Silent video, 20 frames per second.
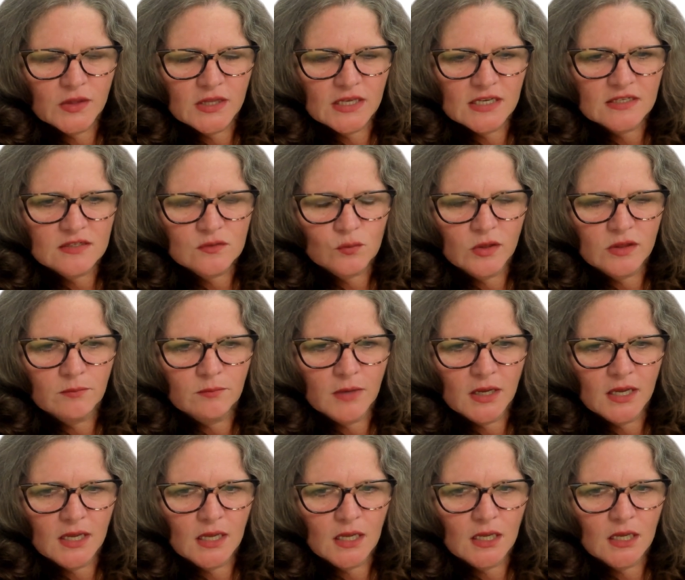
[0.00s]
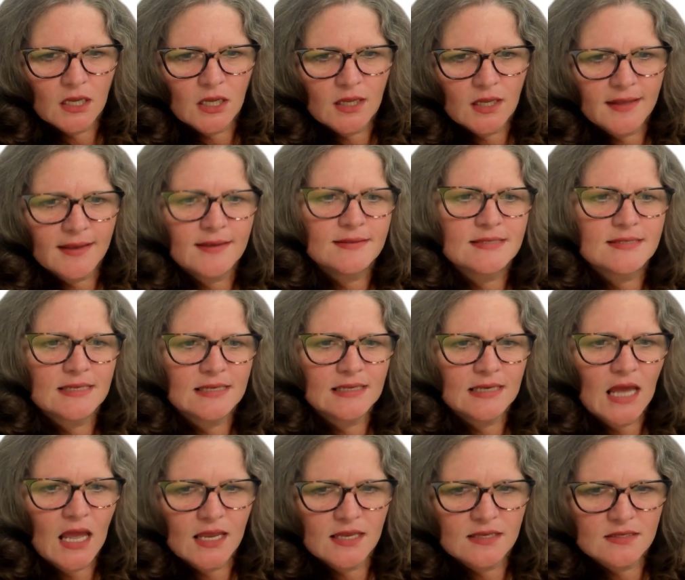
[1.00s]
for this with my kids
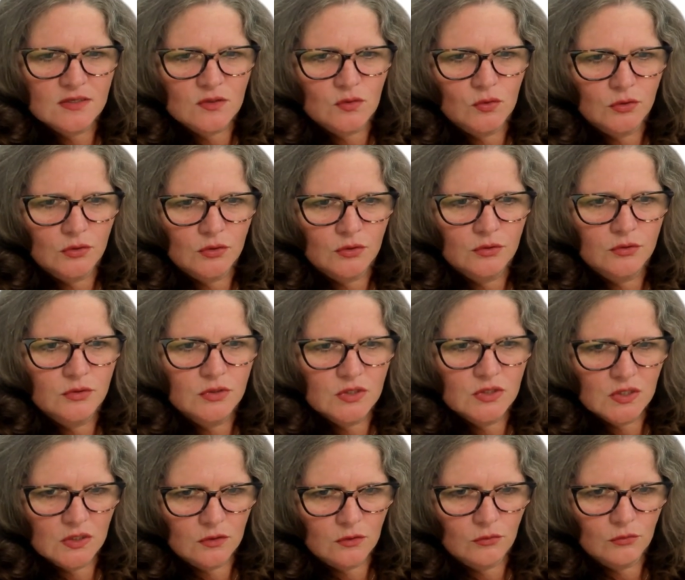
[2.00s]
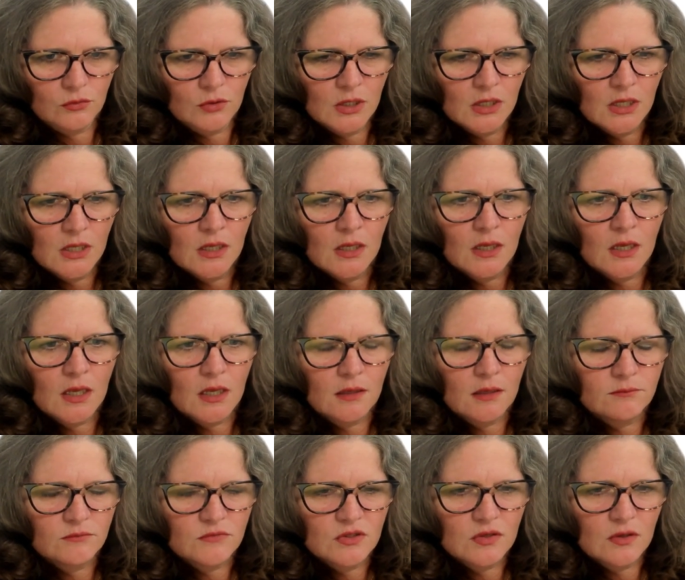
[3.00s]
in high school too,
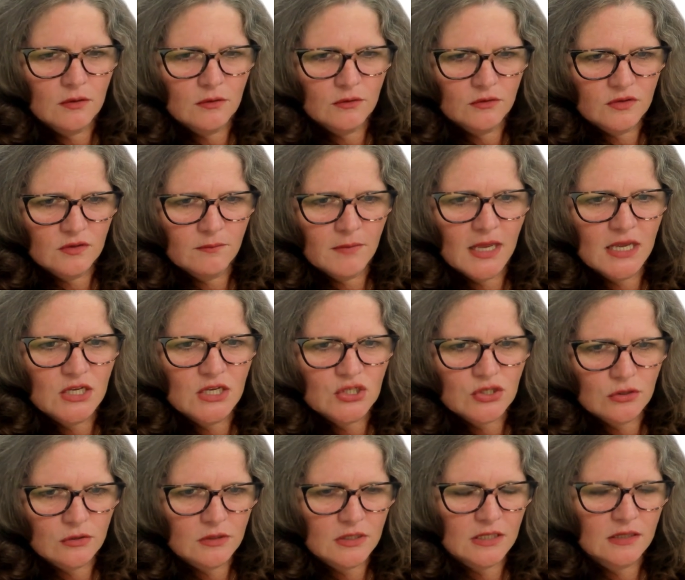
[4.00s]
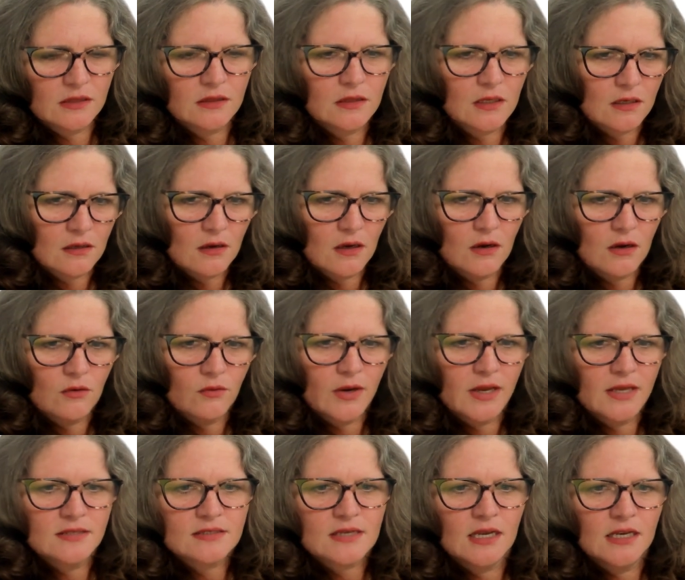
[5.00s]
to make sure that they've
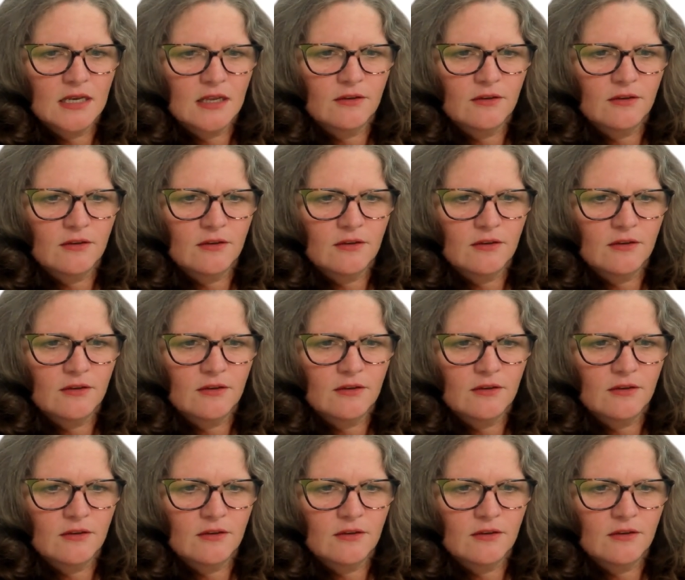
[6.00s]
always